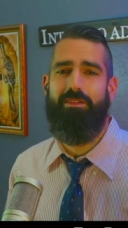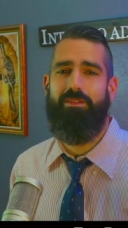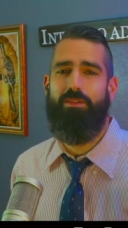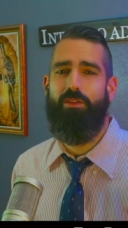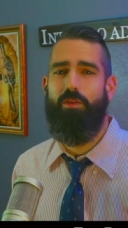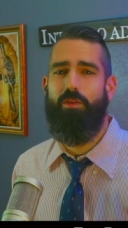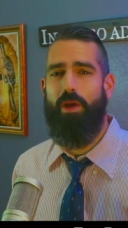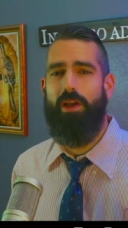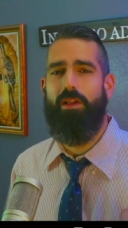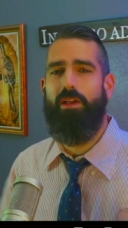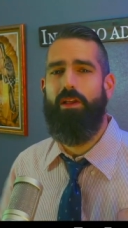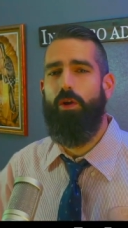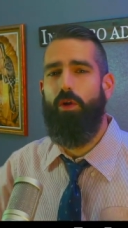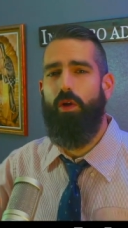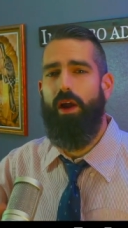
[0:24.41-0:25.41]
to the
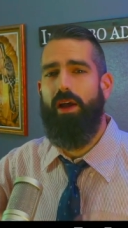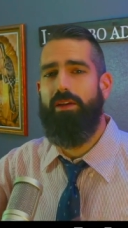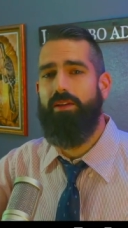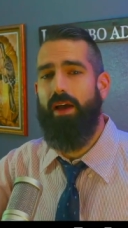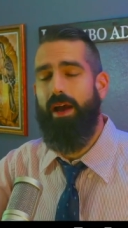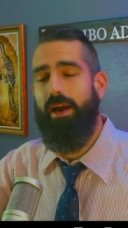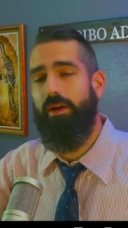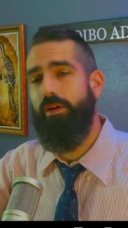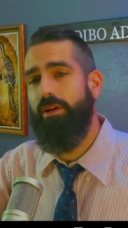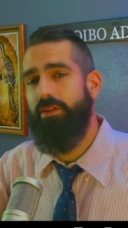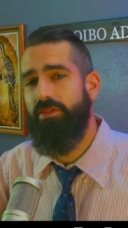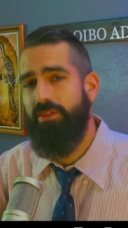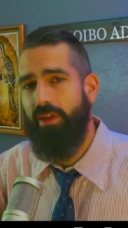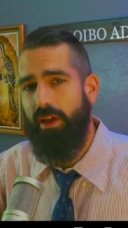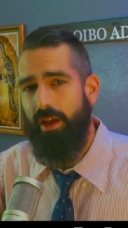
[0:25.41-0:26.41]
Paleocrat Diaries.